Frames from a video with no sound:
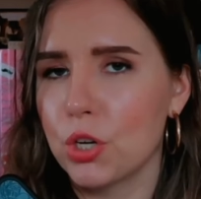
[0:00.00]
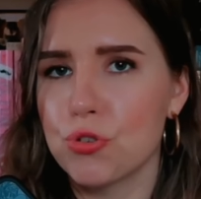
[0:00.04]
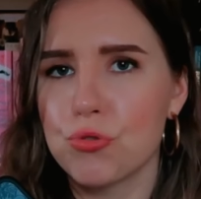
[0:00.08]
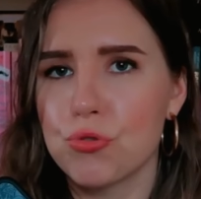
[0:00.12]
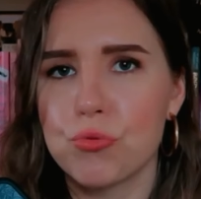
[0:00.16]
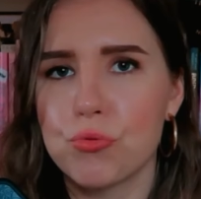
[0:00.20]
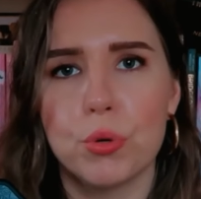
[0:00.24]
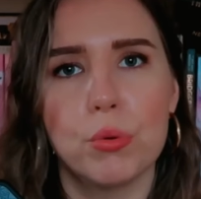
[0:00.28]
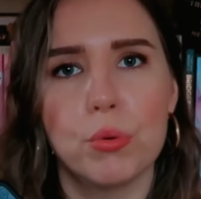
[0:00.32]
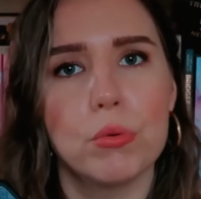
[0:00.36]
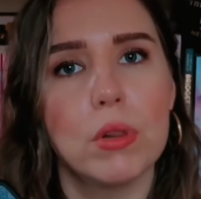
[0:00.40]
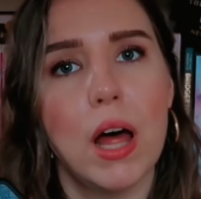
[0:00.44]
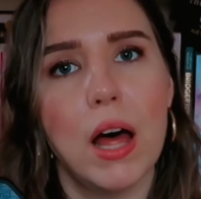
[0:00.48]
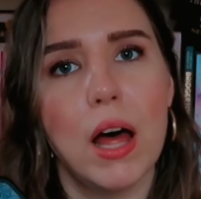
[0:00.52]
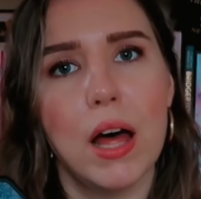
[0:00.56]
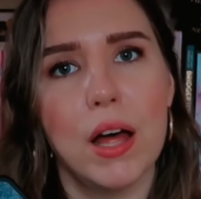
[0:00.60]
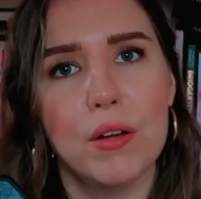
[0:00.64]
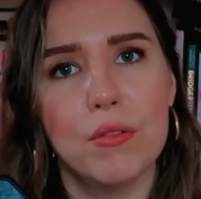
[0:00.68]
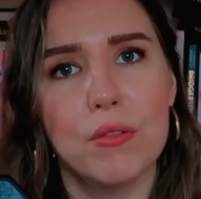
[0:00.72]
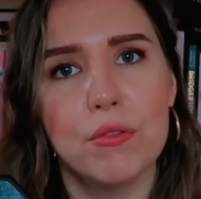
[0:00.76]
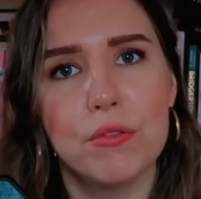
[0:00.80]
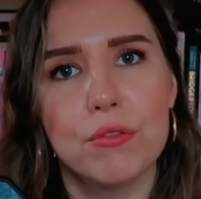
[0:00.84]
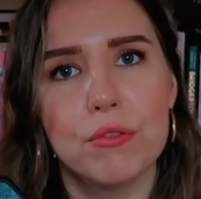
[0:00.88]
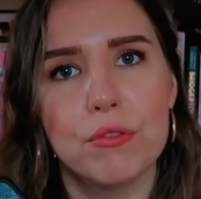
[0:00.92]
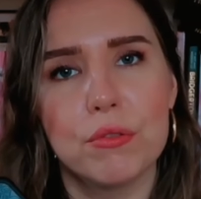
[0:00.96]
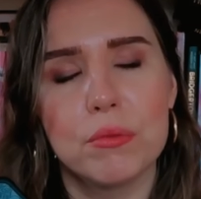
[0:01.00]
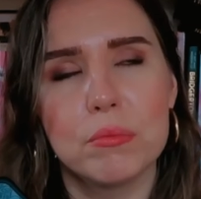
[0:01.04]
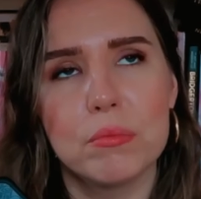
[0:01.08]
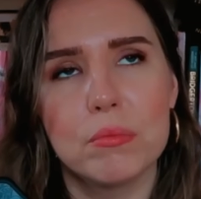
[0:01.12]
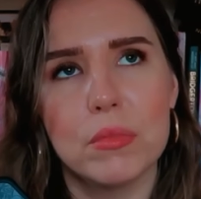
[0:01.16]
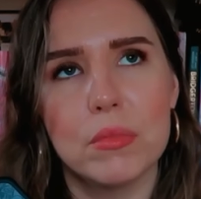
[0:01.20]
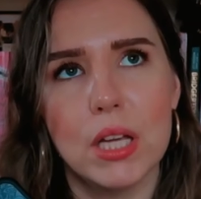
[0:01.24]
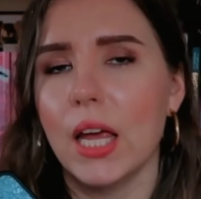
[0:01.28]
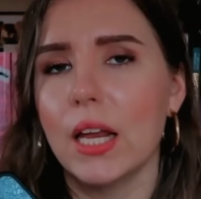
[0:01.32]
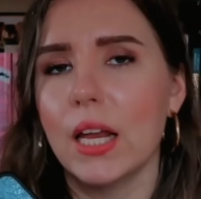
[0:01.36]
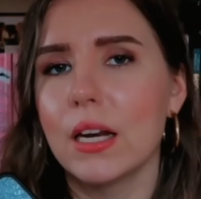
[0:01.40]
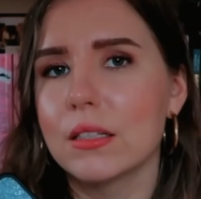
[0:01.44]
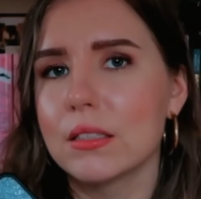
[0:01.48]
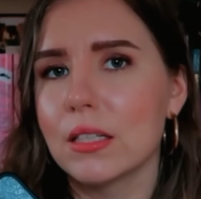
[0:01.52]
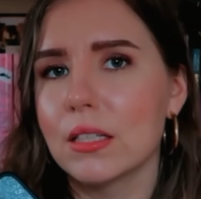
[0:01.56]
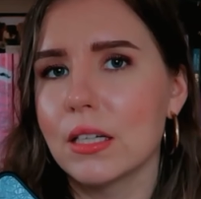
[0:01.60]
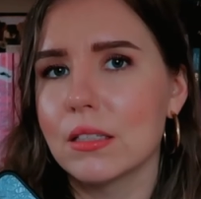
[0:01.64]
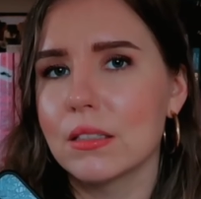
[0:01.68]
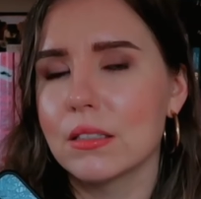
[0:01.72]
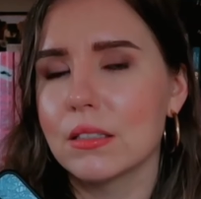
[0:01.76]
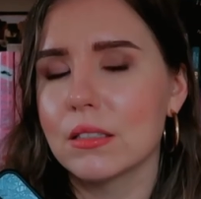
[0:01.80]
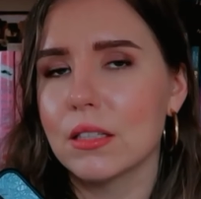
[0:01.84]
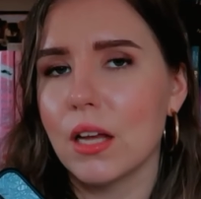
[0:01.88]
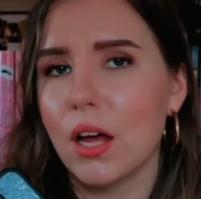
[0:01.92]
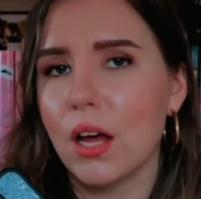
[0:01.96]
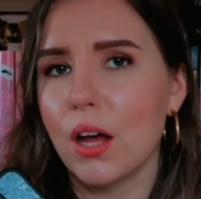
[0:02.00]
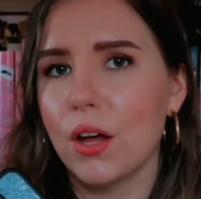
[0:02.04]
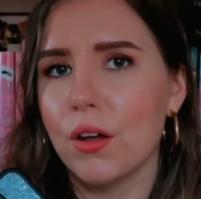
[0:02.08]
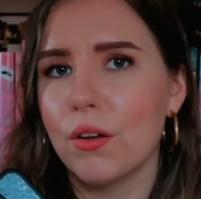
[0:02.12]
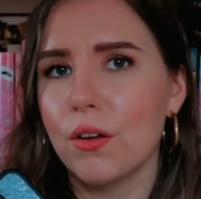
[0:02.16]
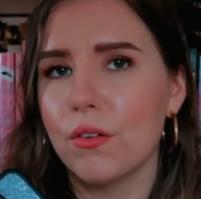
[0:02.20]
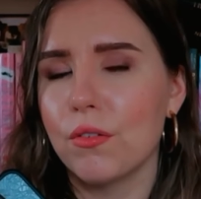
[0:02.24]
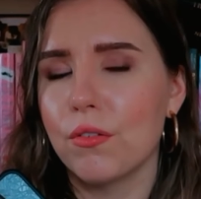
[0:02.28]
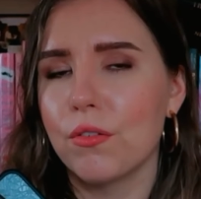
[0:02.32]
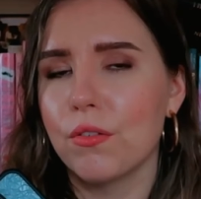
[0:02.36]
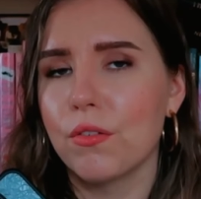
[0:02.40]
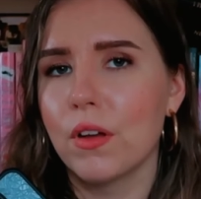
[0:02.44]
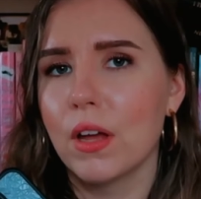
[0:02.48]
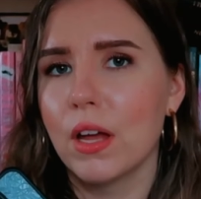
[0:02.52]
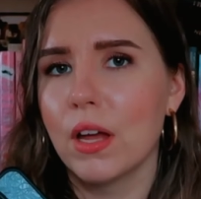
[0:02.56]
true love, in a sense of